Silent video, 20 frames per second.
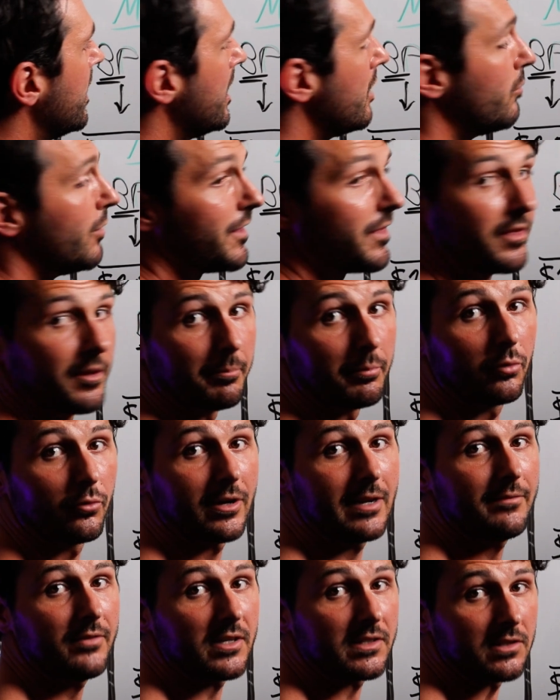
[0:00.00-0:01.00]
with the
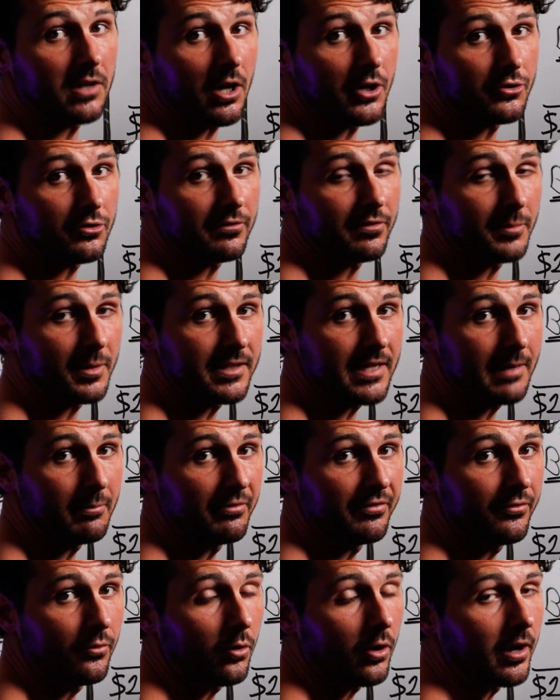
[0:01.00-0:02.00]
previous 100 from the day
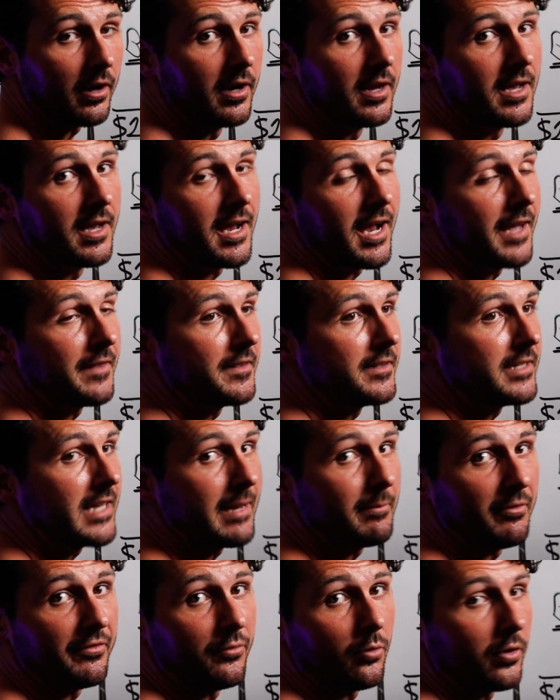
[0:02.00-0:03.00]
before and the
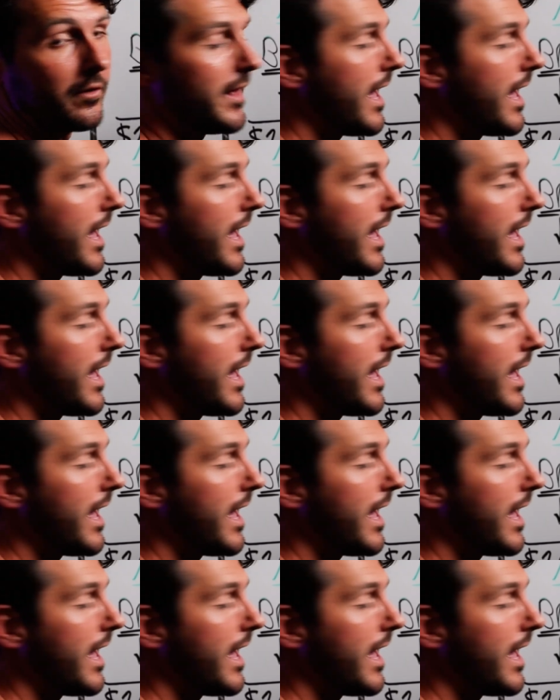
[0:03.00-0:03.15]
day before